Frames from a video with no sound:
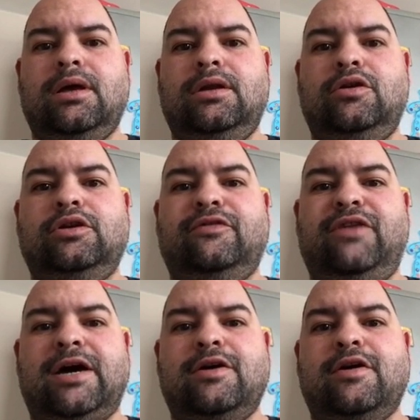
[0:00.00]
A lot of the
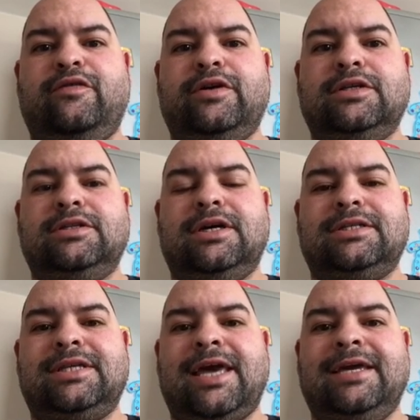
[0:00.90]
flat earthers
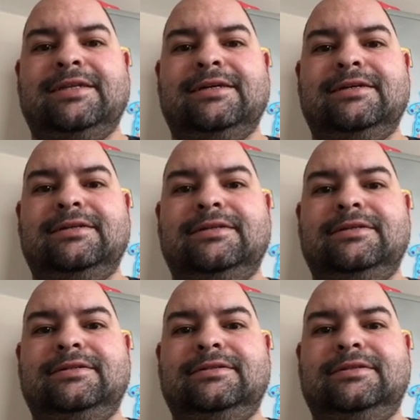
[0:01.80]
are saying
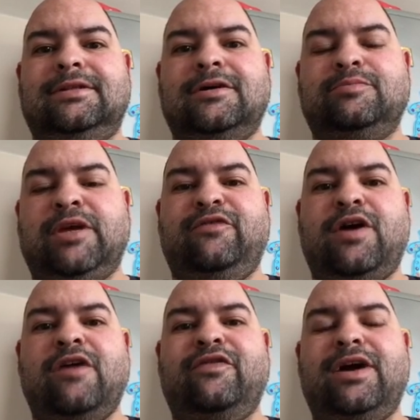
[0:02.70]
those big
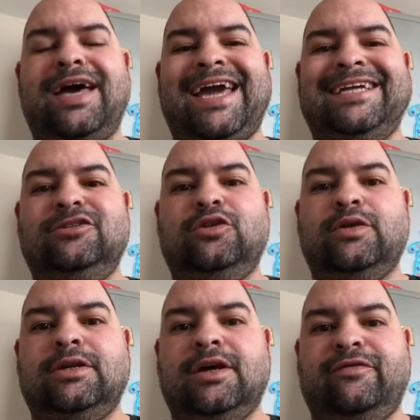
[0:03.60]
five ain't
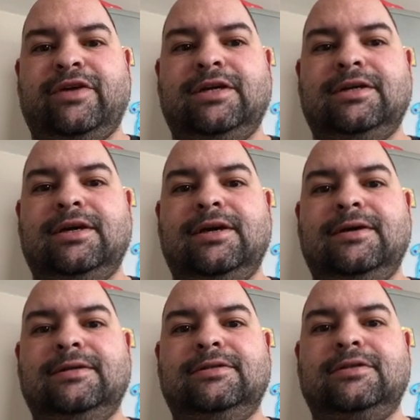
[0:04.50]
doing nothing
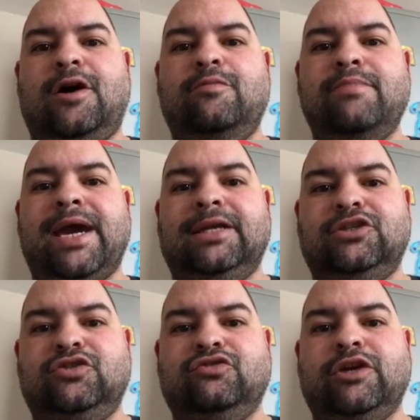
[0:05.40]
to go
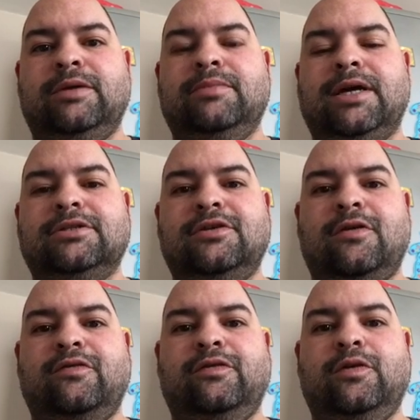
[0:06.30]
mainstream and
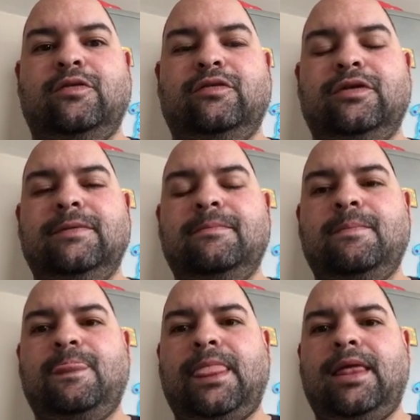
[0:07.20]
so forth.
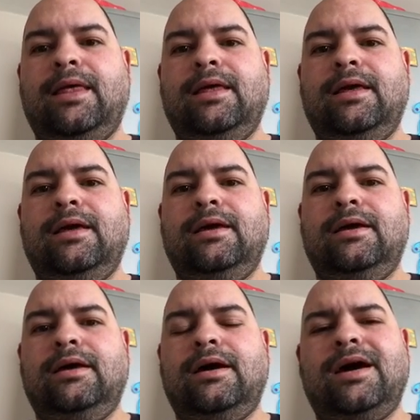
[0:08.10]

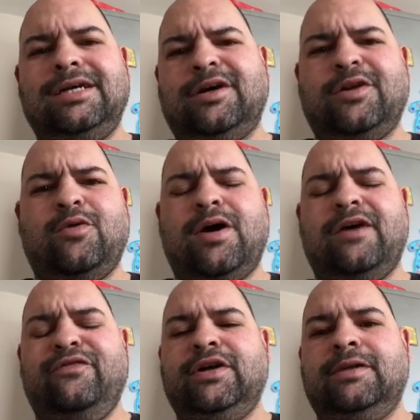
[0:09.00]
I don't know what
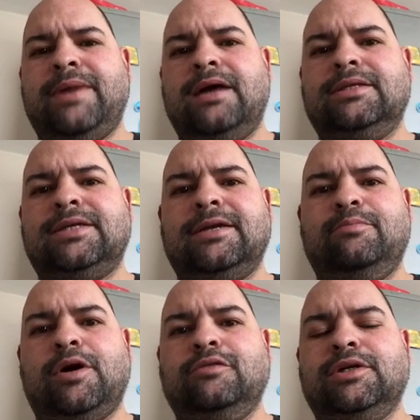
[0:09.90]
I feel about this at the
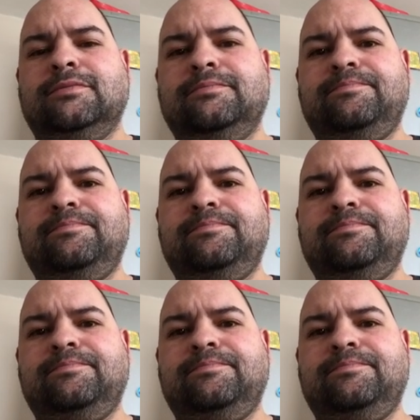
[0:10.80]
moment.